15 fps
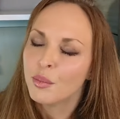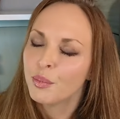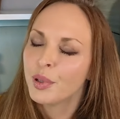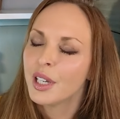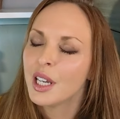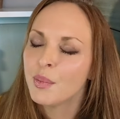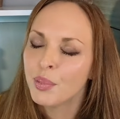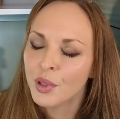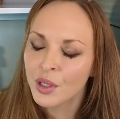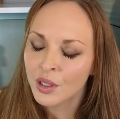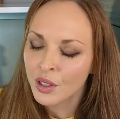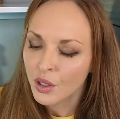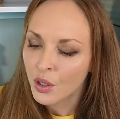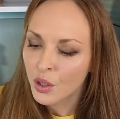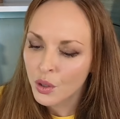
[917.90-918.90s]

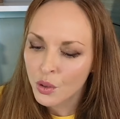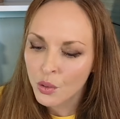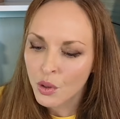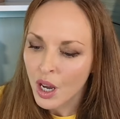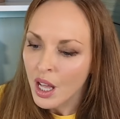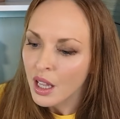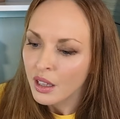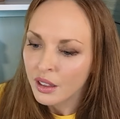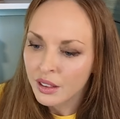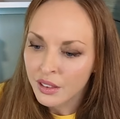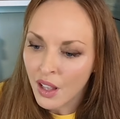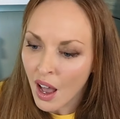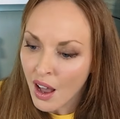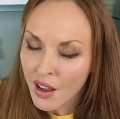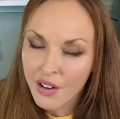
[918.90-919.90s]
people who
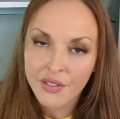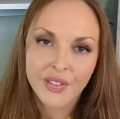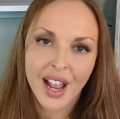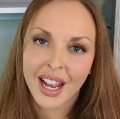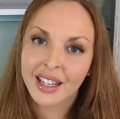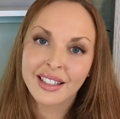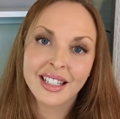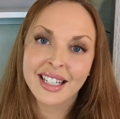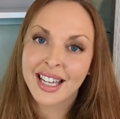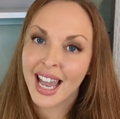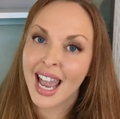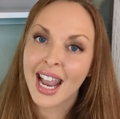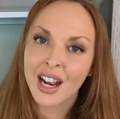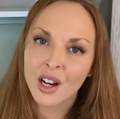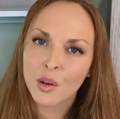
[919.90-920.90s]
love and
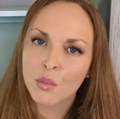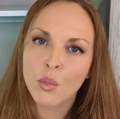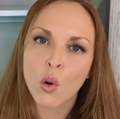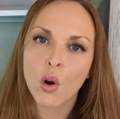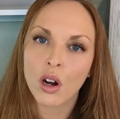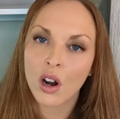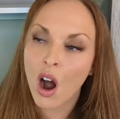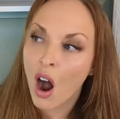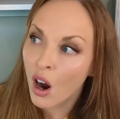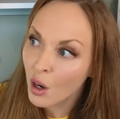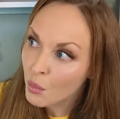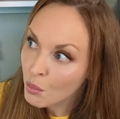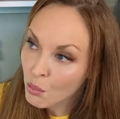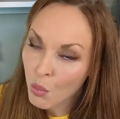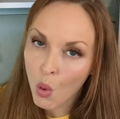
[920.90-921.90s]
care more
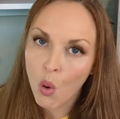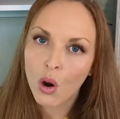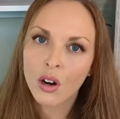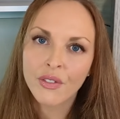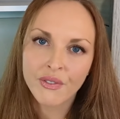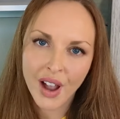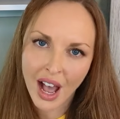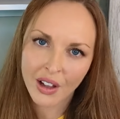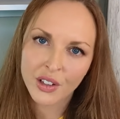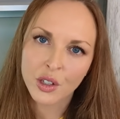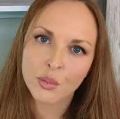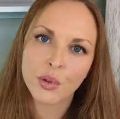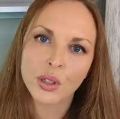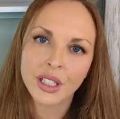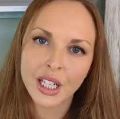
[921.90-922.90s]
are more
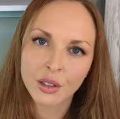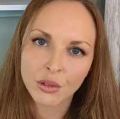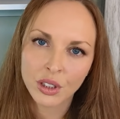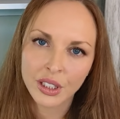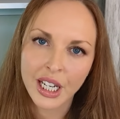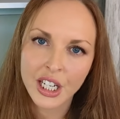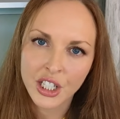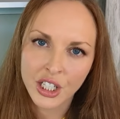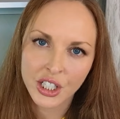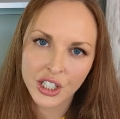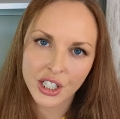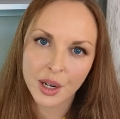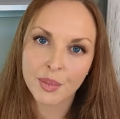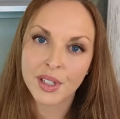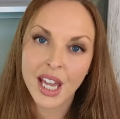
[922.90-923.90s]
valuable in
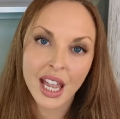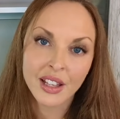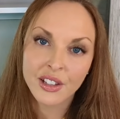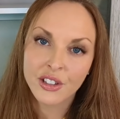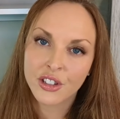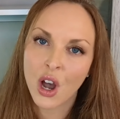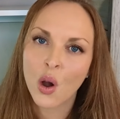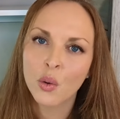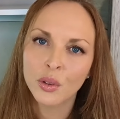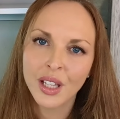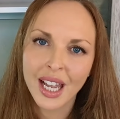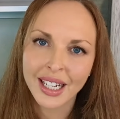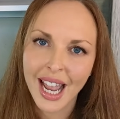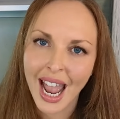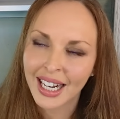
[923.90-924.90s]
relationships and don't
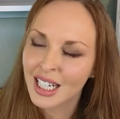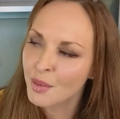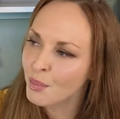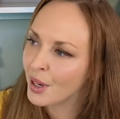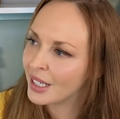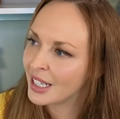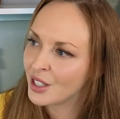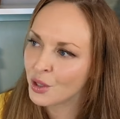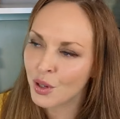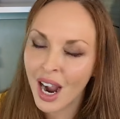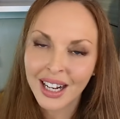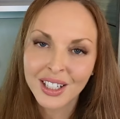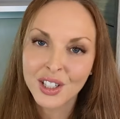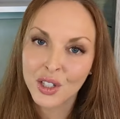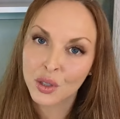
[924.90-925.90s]
let anybody
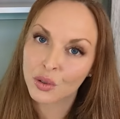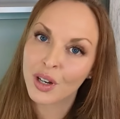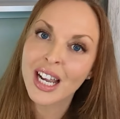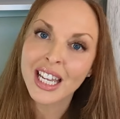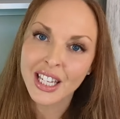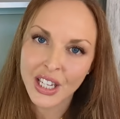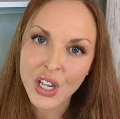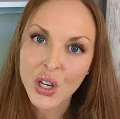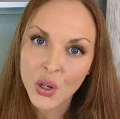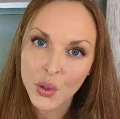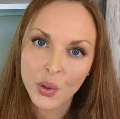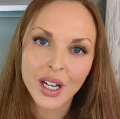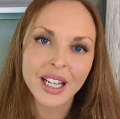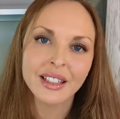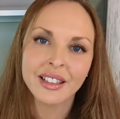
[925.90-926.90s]
try to trick
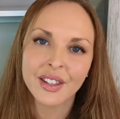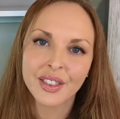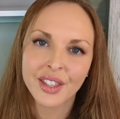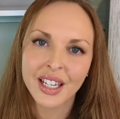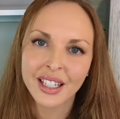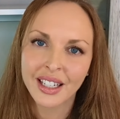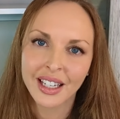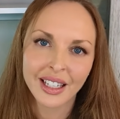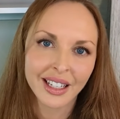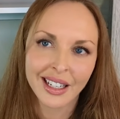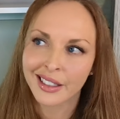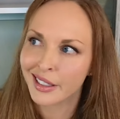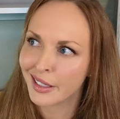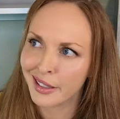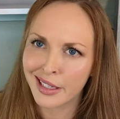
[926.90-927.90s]
you into thinking
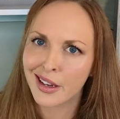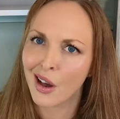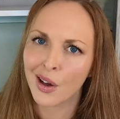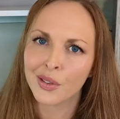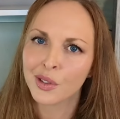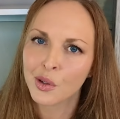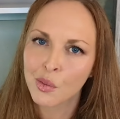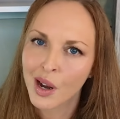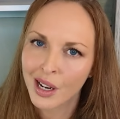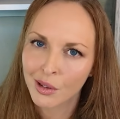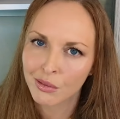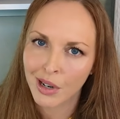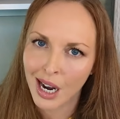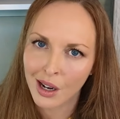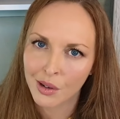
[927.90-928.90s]
it's the other way
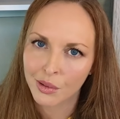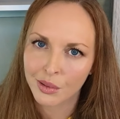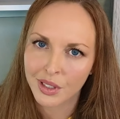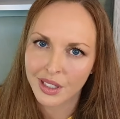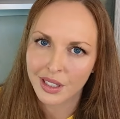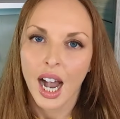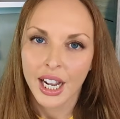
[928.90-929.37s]
around.